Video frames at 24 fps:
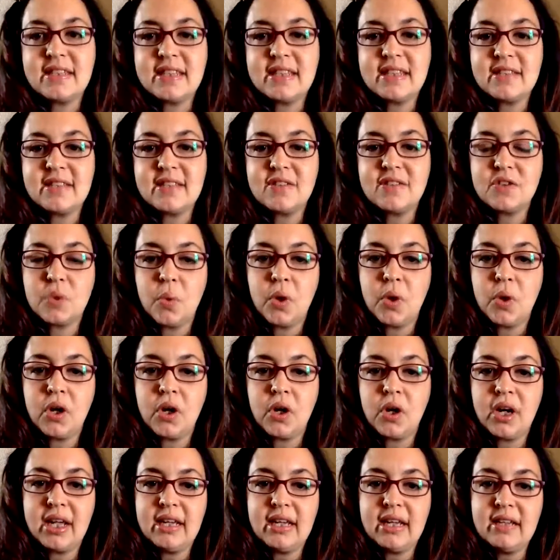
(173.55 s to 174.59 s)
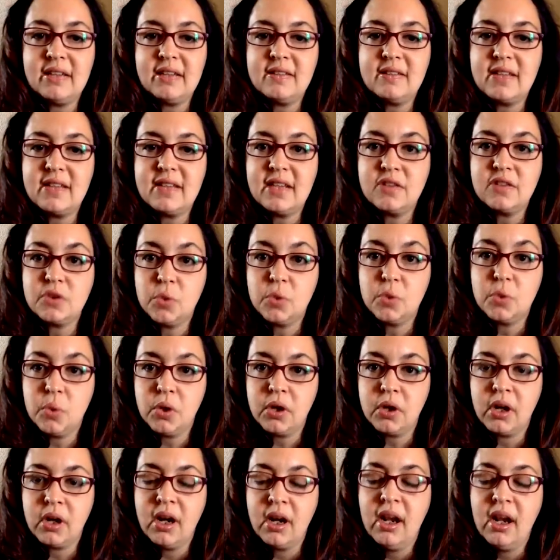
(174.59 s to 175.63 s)
score is a
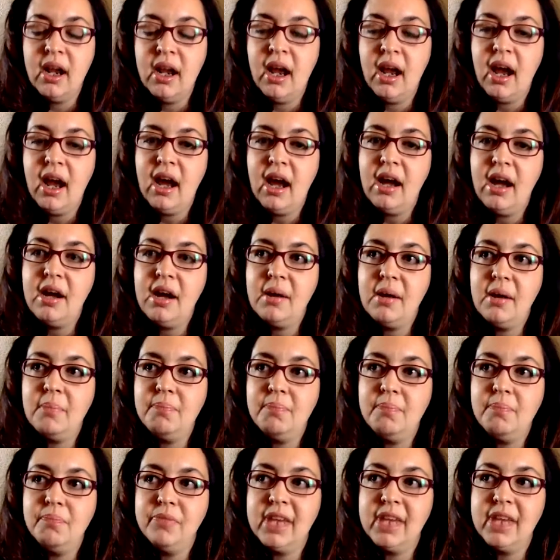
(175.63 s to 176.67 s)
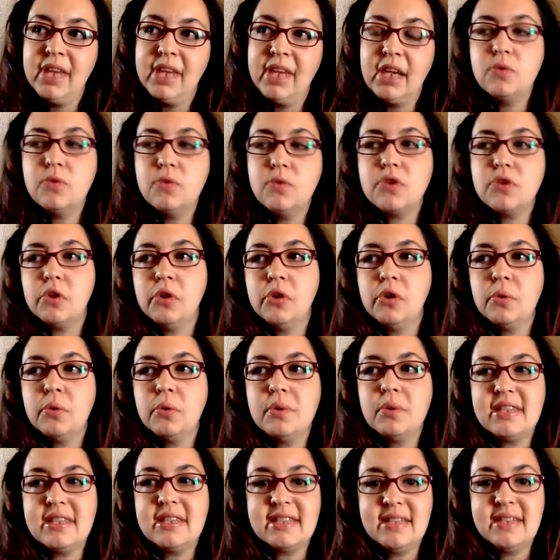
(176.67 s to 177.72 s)
score that goes along
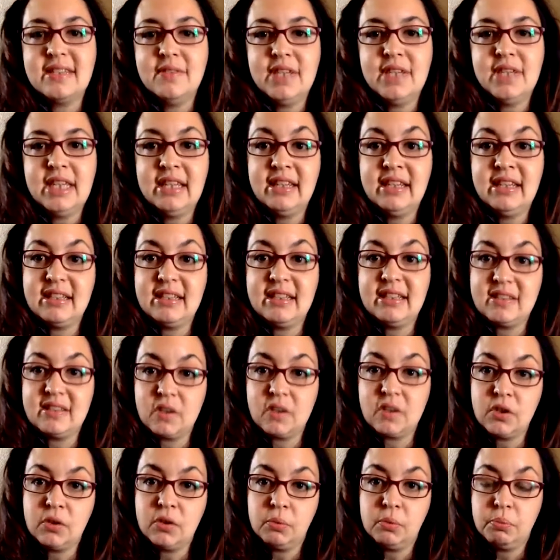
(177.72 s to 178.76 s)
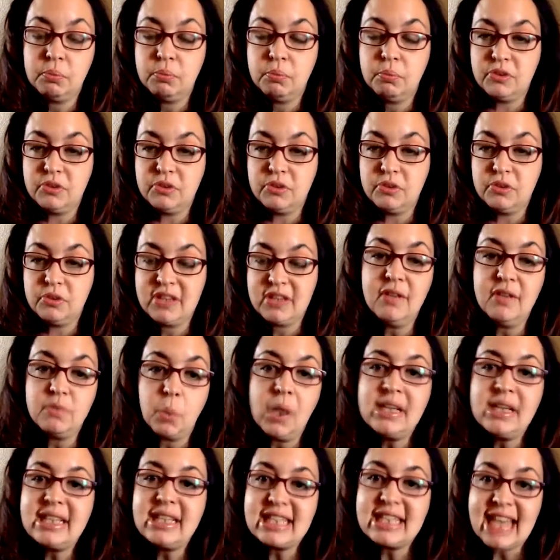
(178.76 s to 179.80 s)
with the CVE, and it's on a scale of
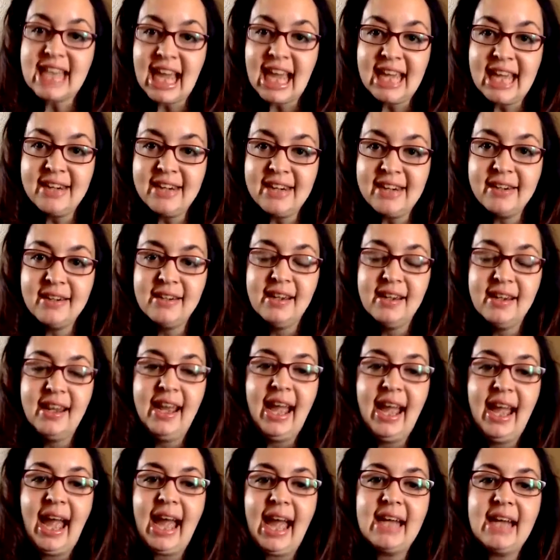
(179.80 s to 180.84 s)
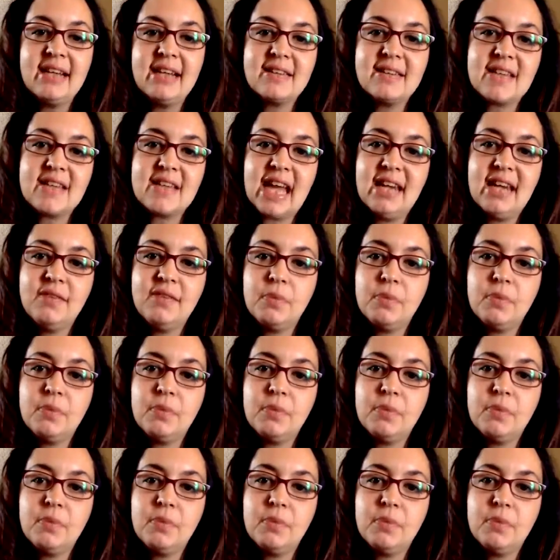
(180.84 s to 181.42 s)
1 to 10, and it's kind of a